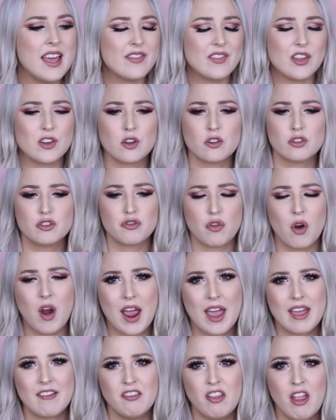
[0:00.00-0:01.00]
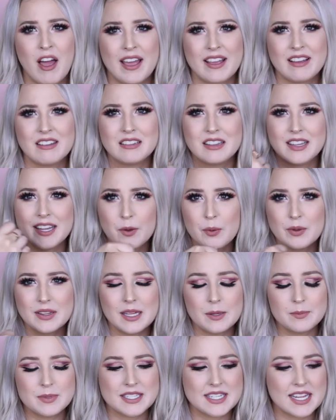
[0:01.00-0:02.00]
They're not drying like liquid
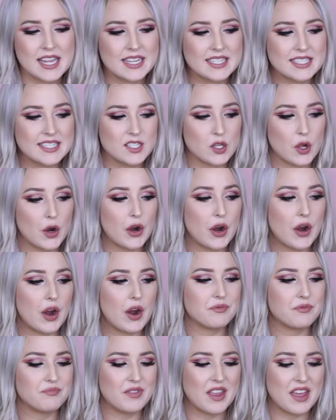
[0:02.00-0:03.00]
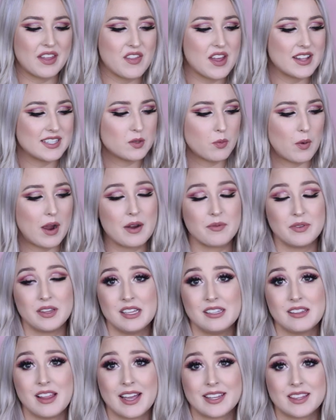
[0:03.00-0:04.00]
lipsticks, so yeah, that's why I
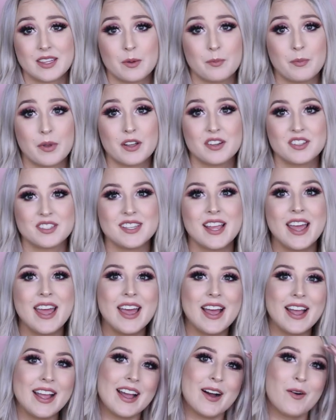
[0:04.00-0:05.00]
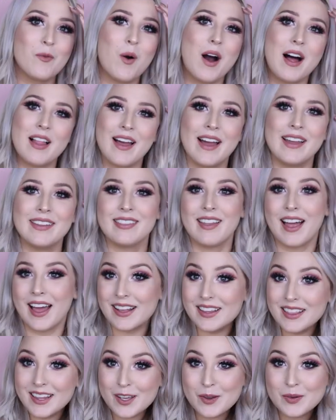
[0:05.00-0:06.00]
really like them because while I
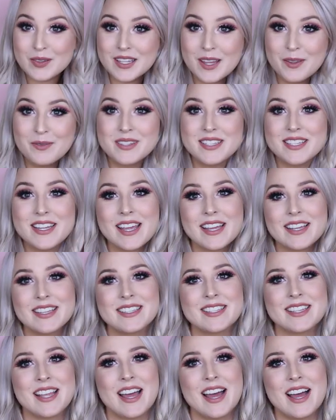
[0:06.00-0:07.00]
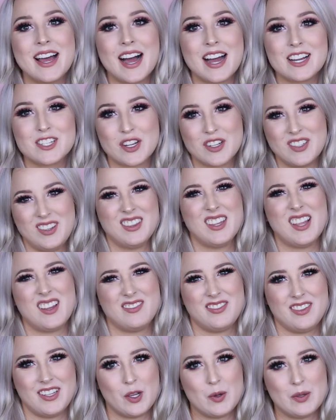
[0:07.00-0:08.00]
like liquid lipsticks, I don't
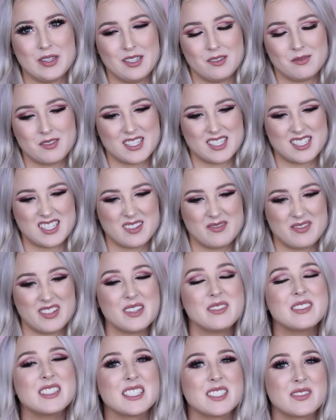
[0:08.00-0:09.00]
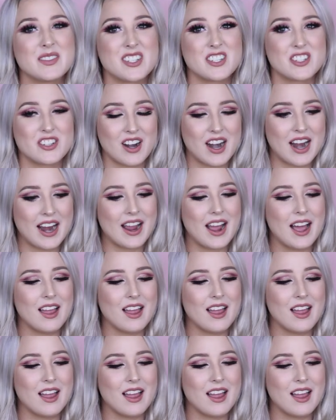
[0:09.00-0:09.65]
love liquid lipsticks. They make my lips dry.